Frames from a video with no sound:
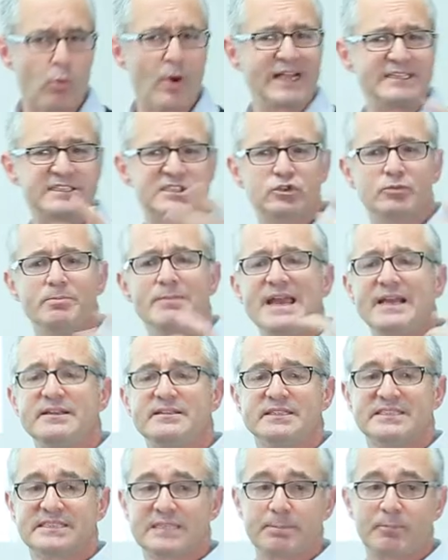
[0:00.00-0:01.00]
ways to make
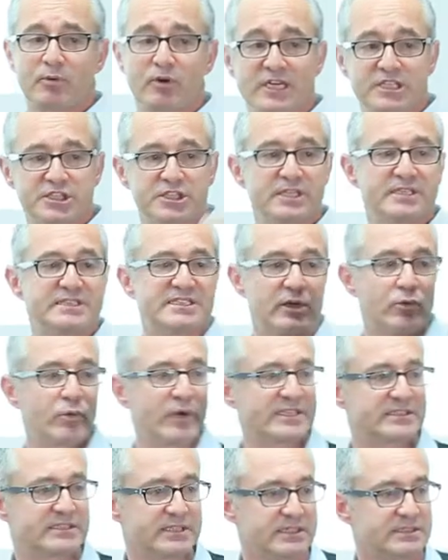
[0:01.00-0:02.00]
this separation. It's
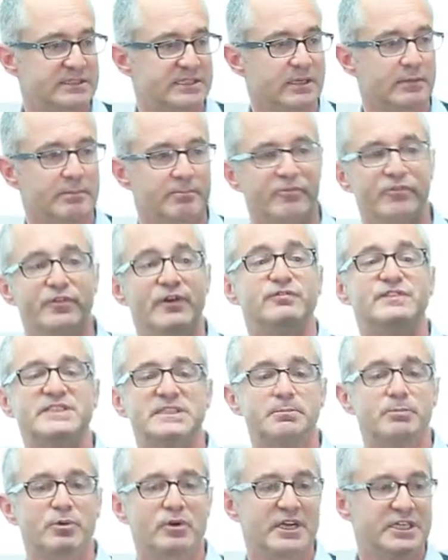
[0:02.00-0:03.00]
a fifth
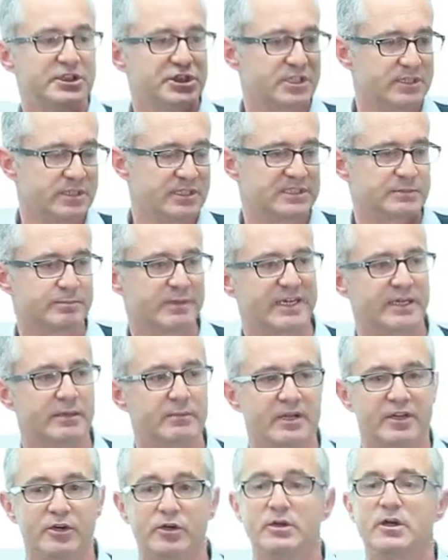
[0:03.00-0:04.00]
separation
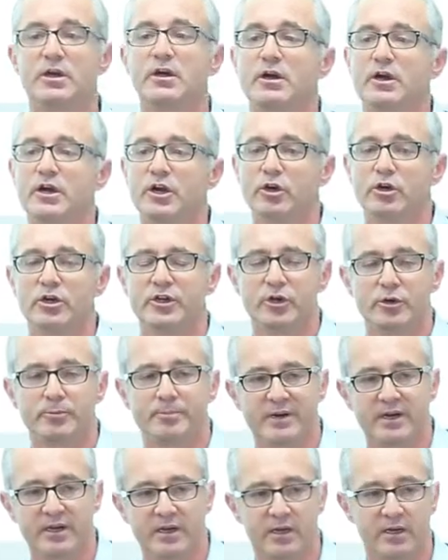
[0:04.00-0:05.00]
explained earlier
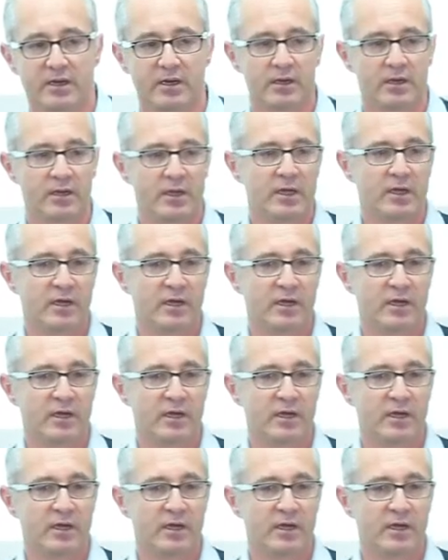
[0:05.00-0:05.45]
by